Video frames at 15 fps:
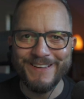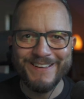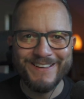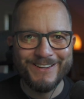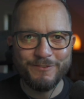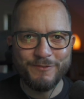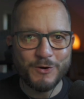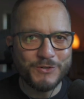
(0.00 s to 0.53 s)

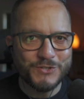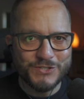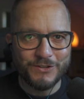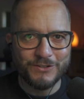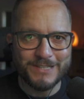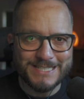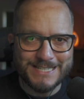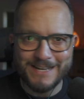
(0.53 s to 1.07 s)
focused on a
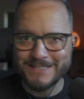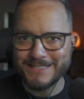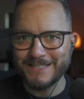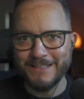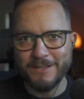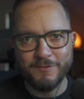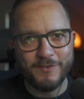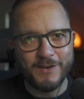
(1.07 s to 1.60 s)
task and
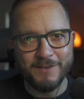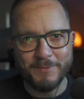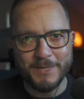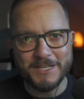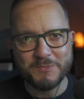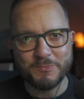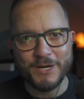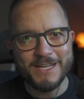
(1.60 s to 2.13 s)
then 5 minutes
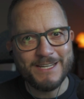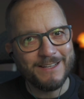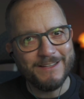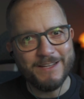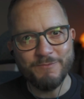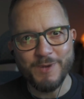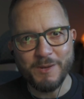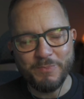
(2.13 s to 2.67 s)
break and then
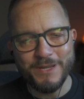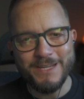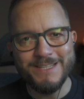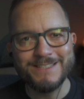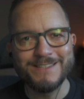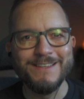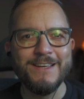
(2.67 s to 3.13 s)
repeat.